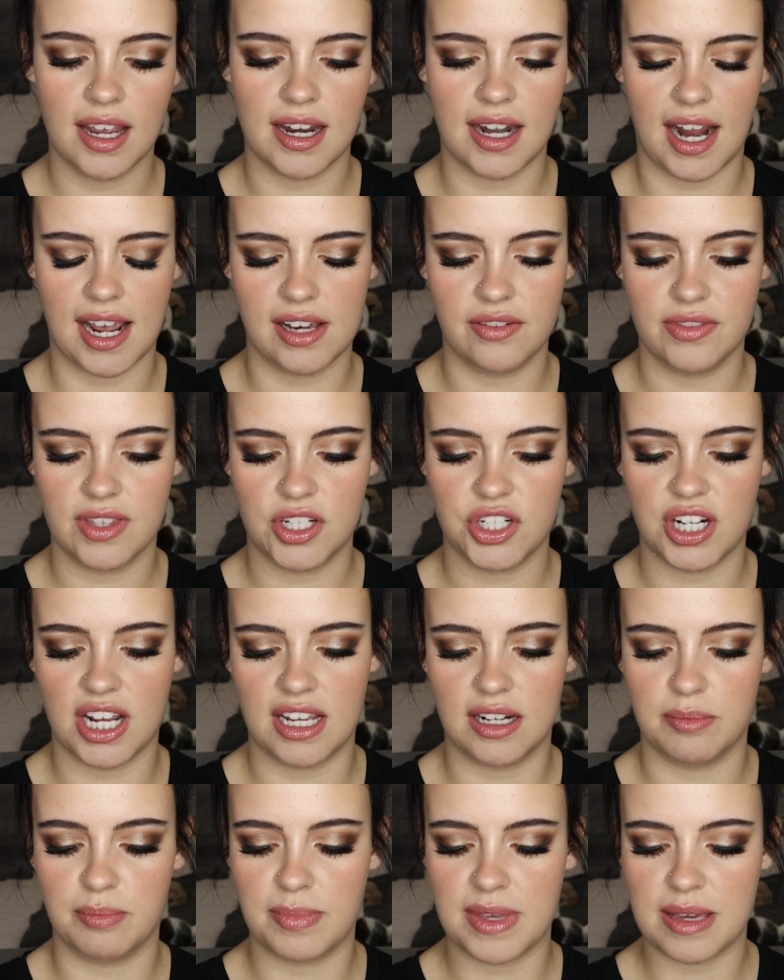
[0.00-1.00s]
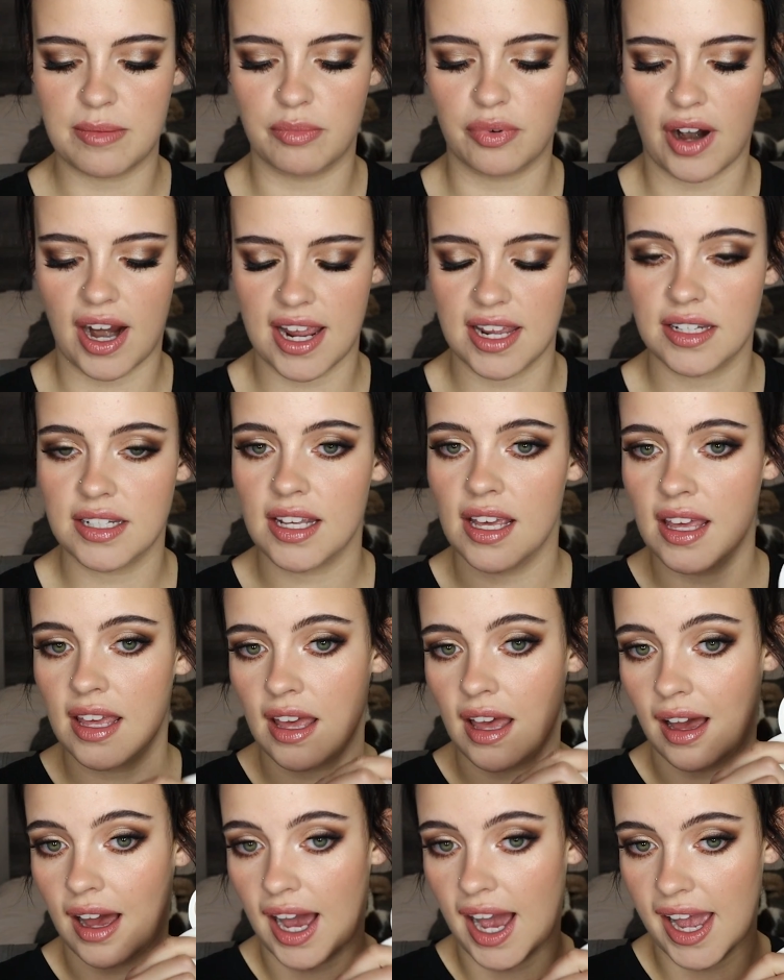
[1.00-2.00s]
and I have the shade Be Bright.
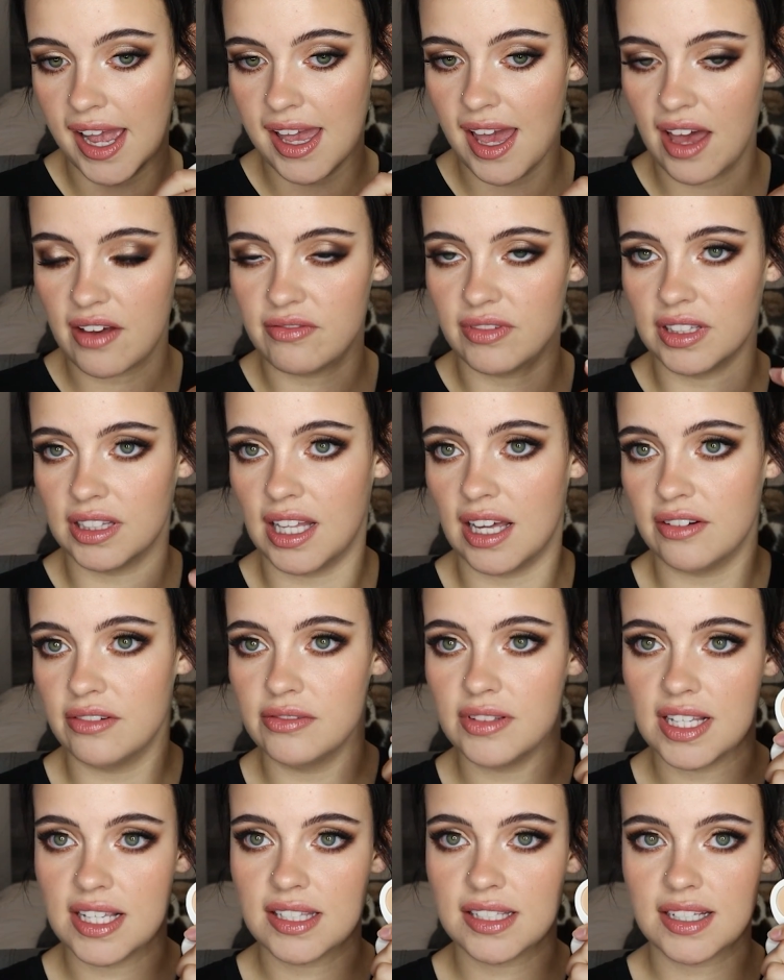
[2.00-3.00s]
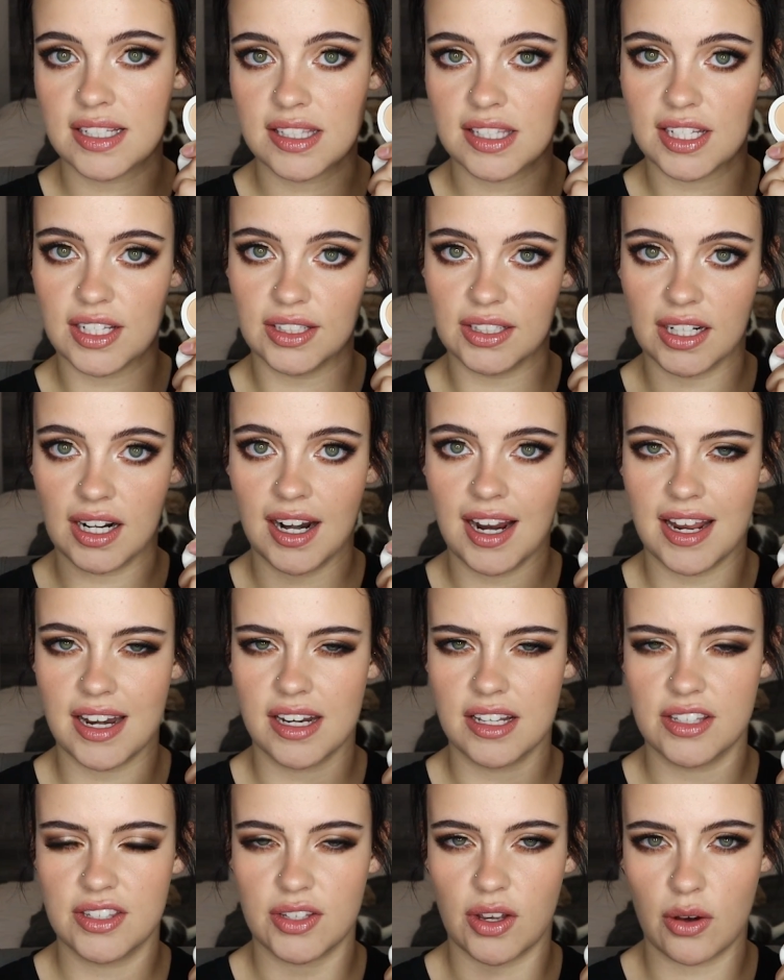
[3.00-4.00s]
I have loved this concealer.
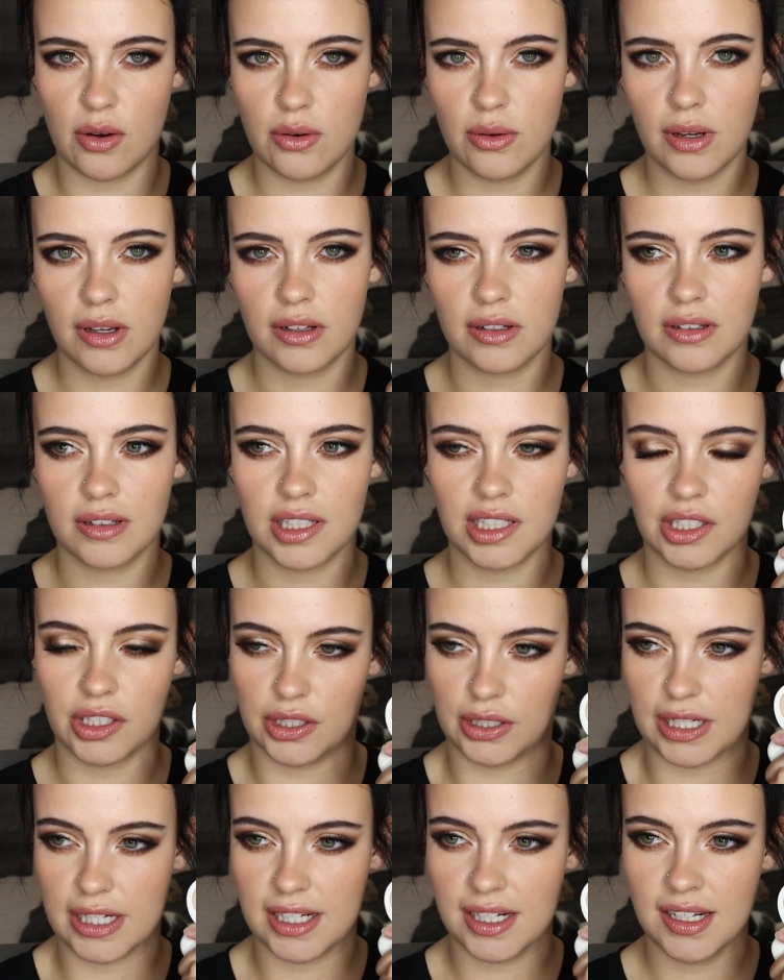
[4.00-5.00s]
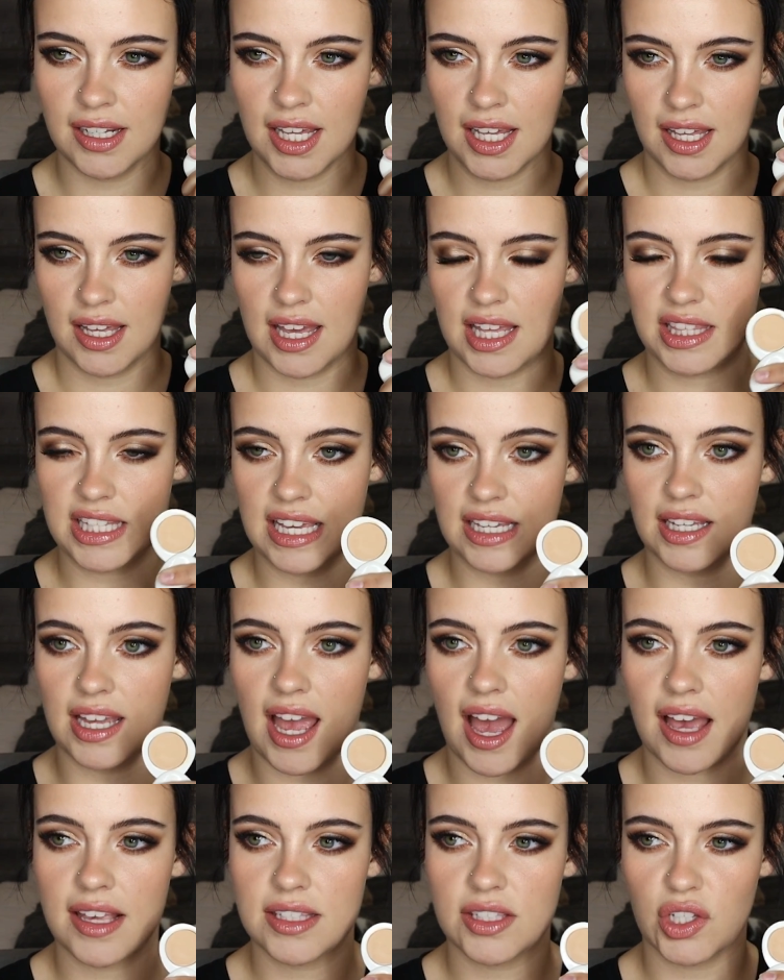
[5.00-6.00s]
It is so good it
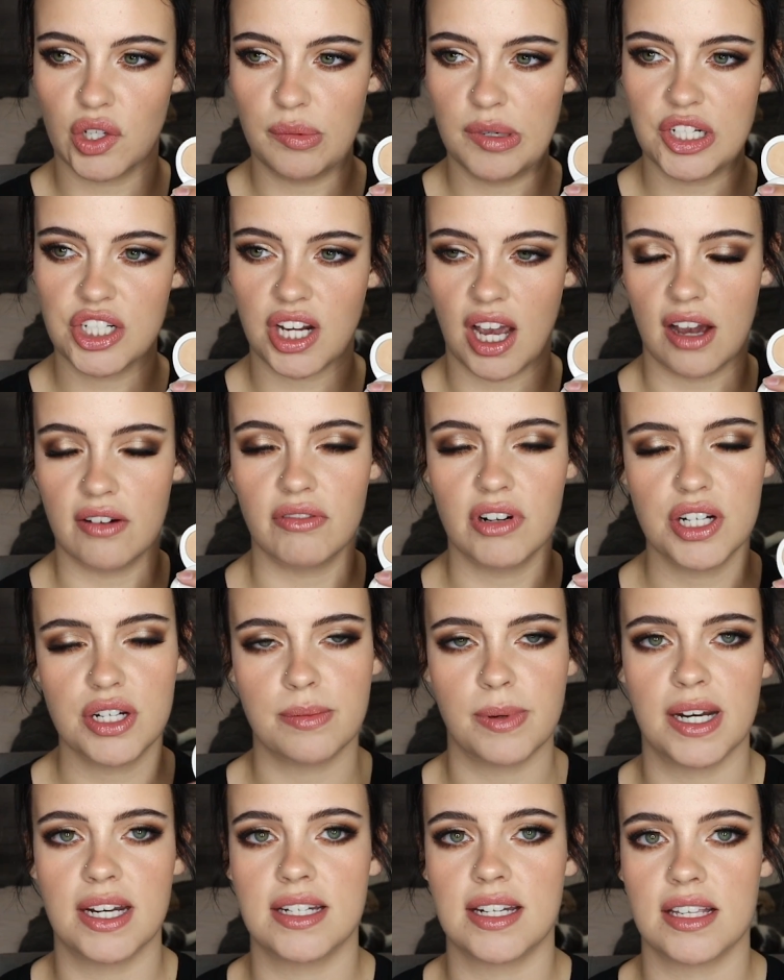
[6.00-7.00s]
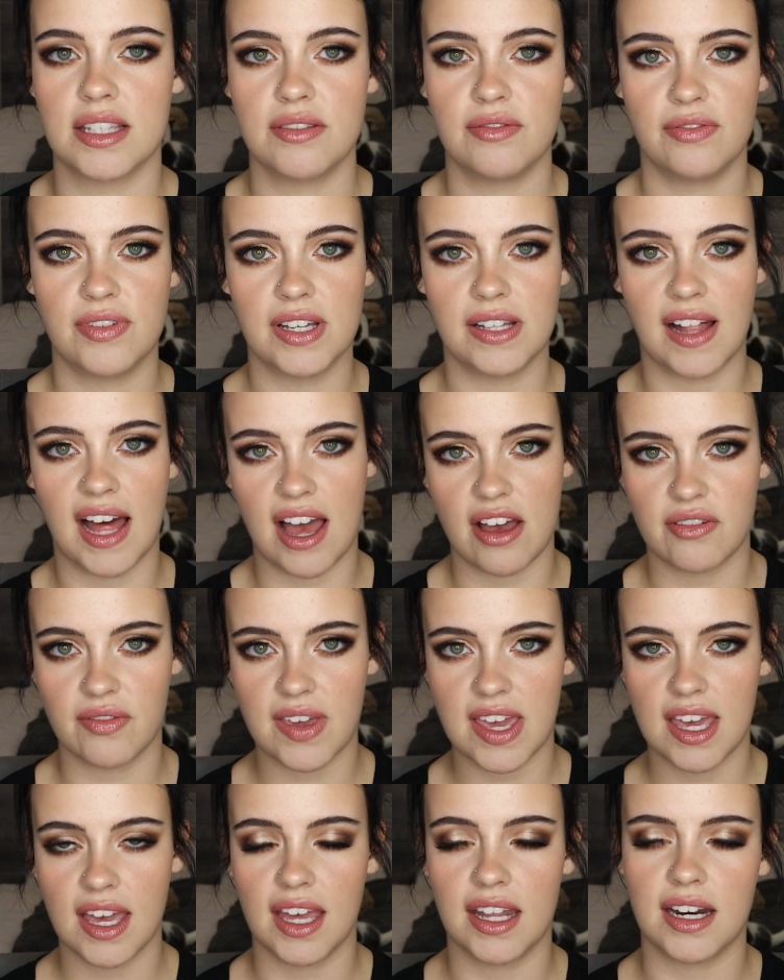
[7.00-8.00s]
has so much coverage but it doesn't feel
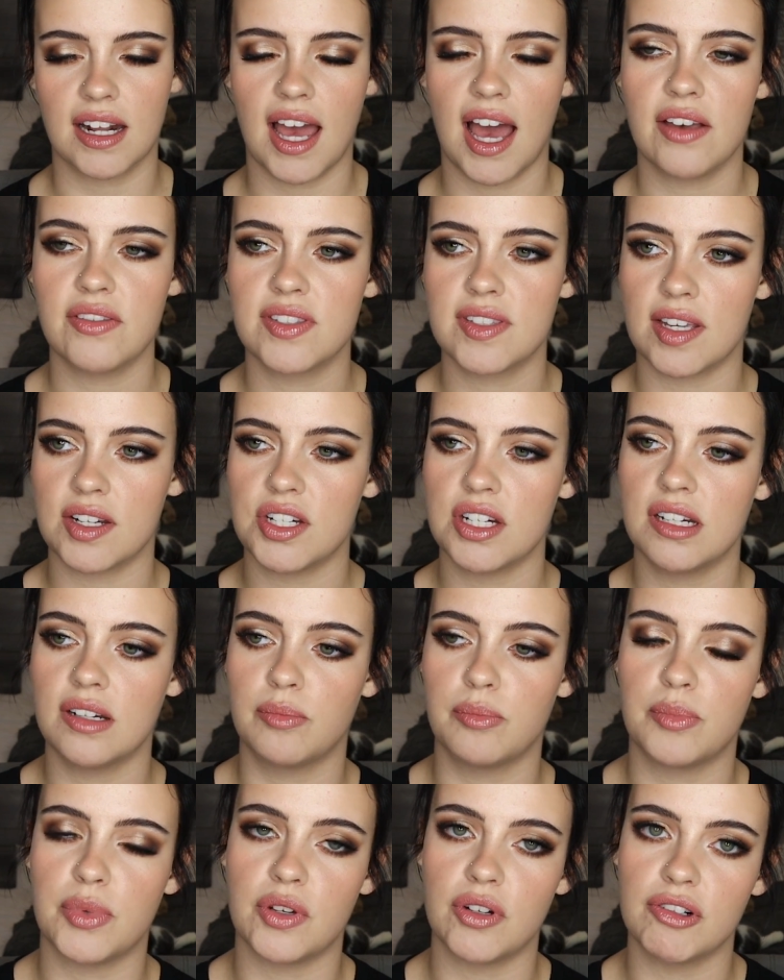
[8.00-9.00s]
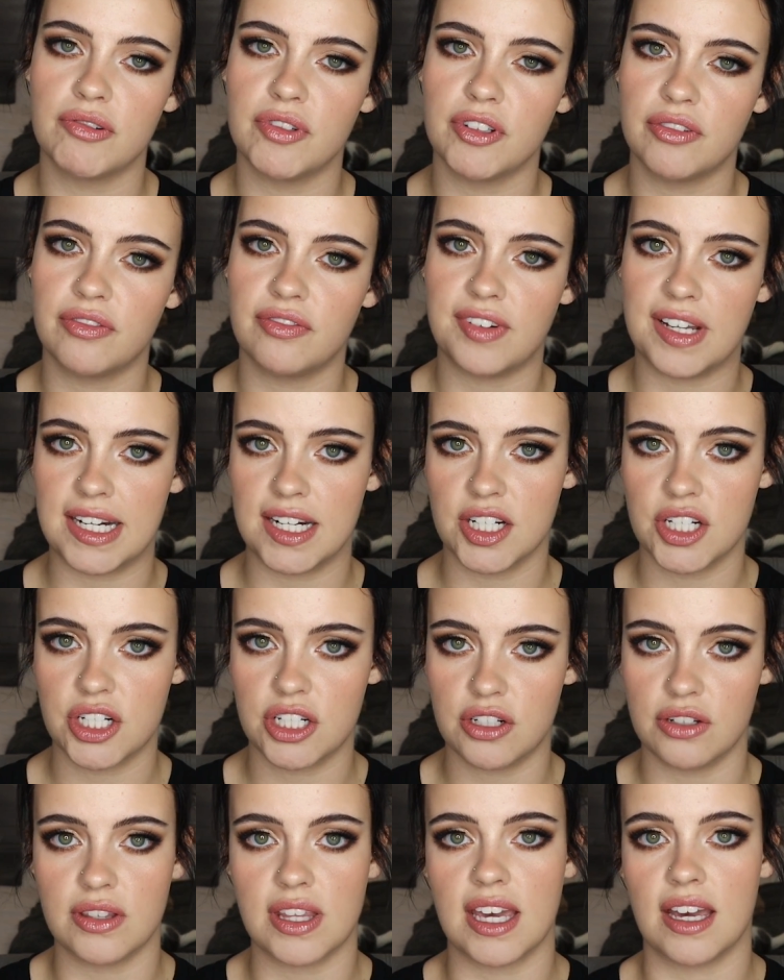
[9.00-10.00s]
heavy and it has such a beautiful finish
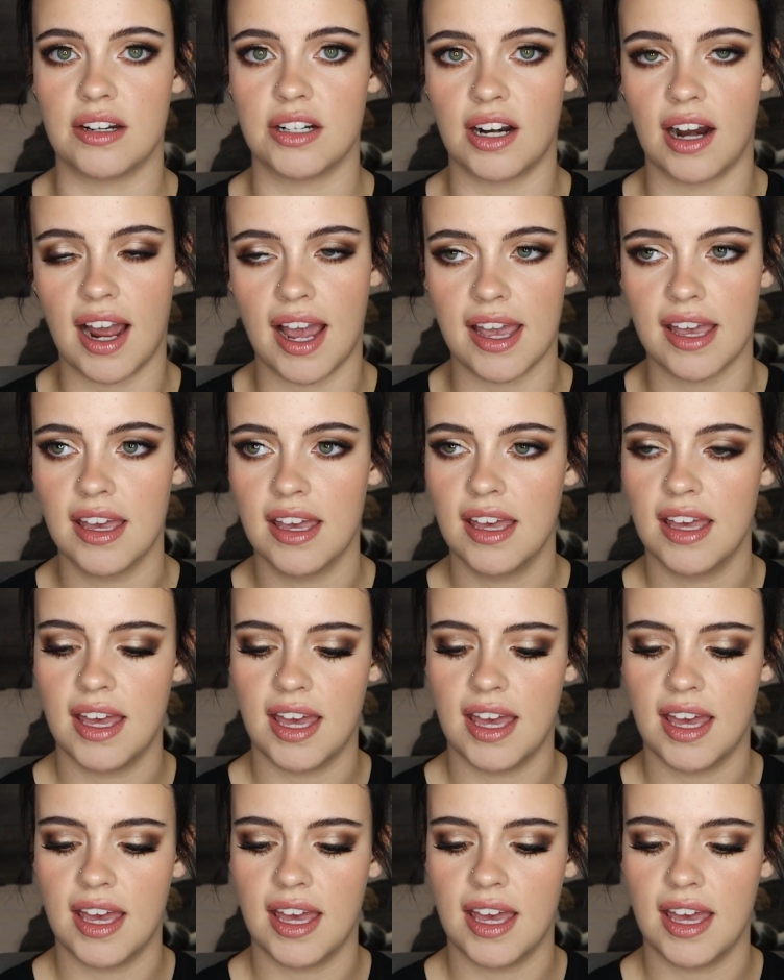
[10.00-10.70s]
to the under eye.